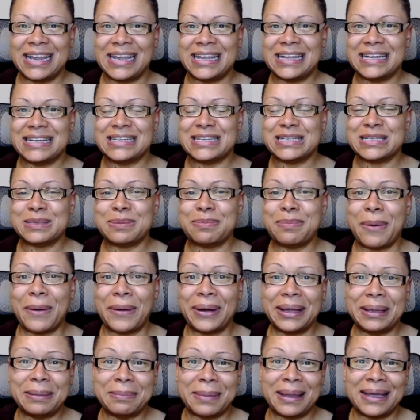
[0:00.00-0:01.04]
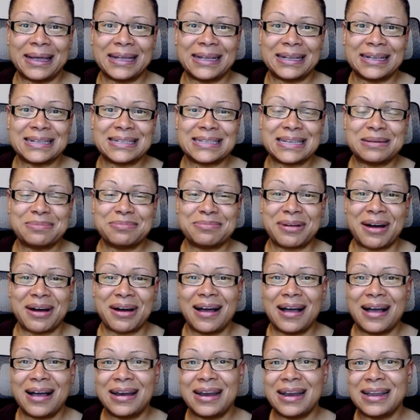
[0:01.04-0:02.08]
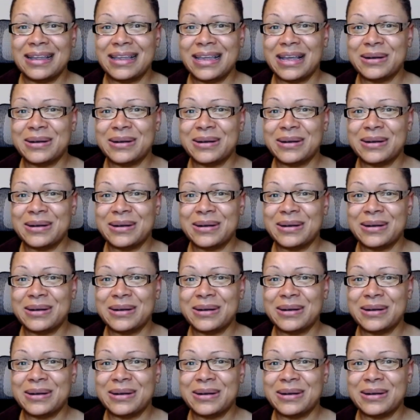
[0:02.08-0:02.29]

and disappointment and pride and